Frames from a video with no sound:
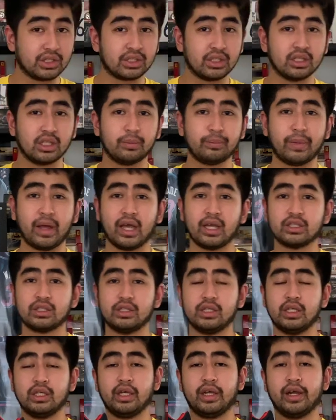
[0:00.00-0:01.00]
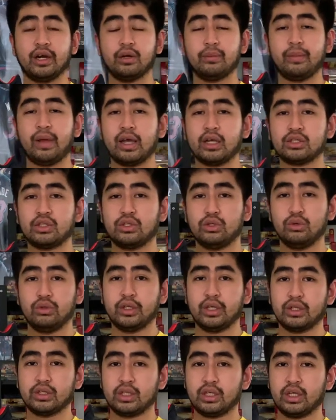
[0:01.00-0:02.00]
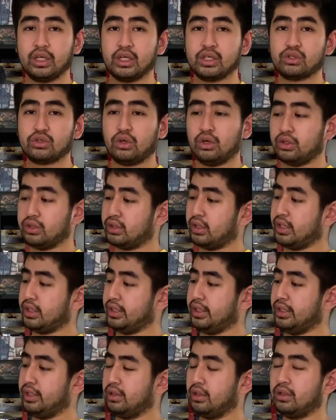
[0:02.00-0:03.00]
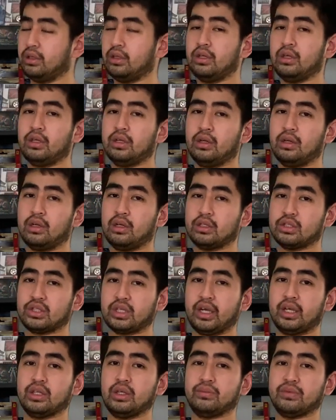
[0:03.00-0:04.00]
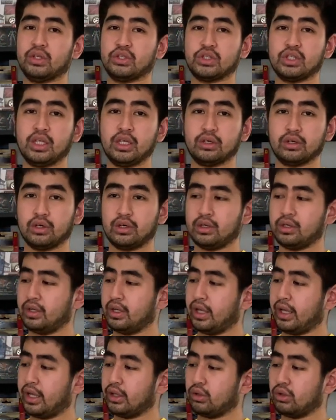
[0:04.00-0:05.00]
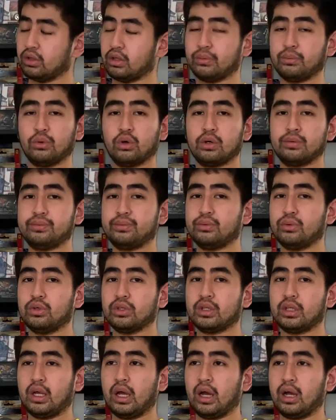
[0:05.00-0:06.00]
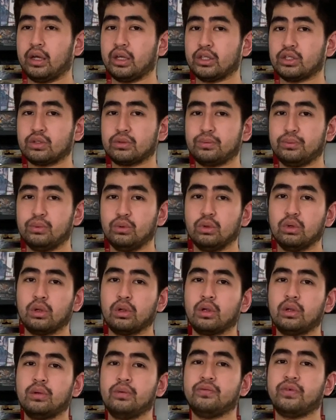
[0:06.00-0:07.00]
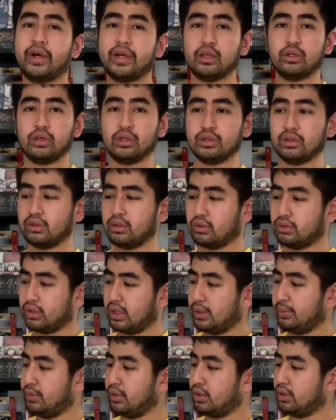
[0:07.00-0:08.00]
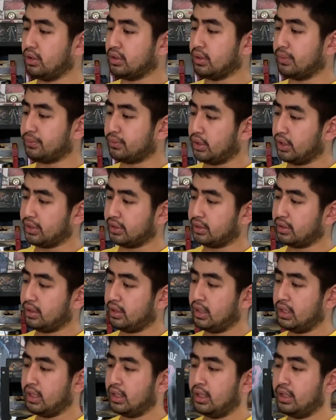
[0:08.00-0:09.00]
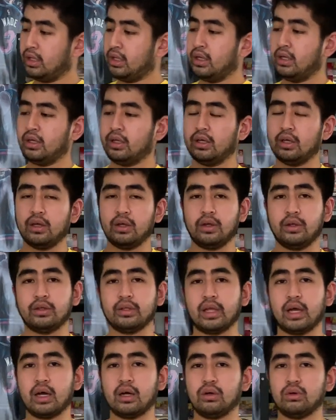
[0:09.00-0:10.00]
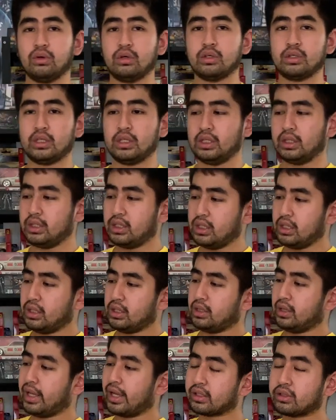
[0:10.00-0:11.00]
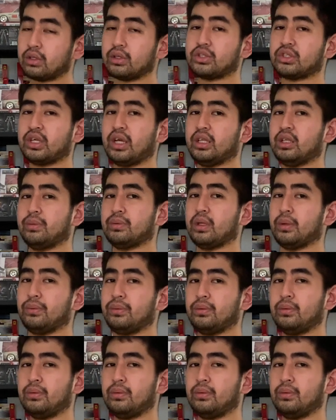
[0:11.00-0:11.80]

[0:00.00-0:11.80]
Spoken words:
in the past, the Air Max unit is on the heel side of the sneaker, and on the forefoot, it's full Phylon rubber on the front. Now, in the lateral side of the